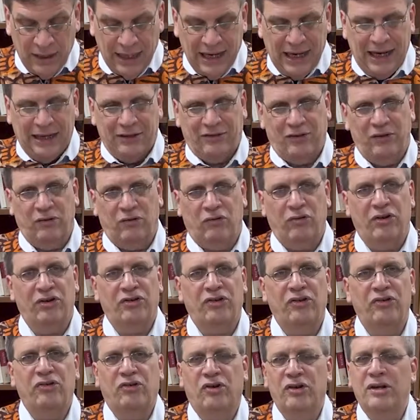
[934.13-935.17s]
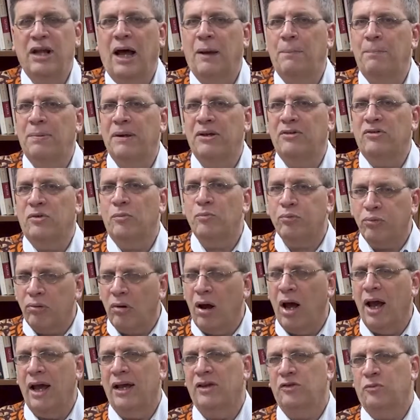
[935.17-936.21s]
and so Christians should not be
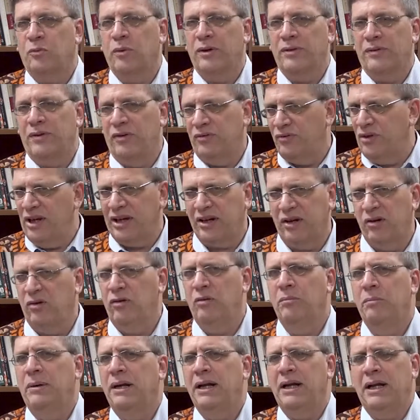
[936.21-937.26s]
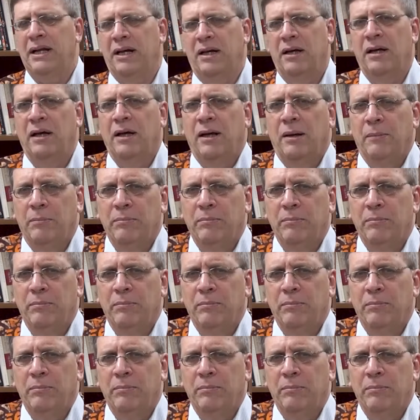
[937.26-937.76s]
surprised when the secular media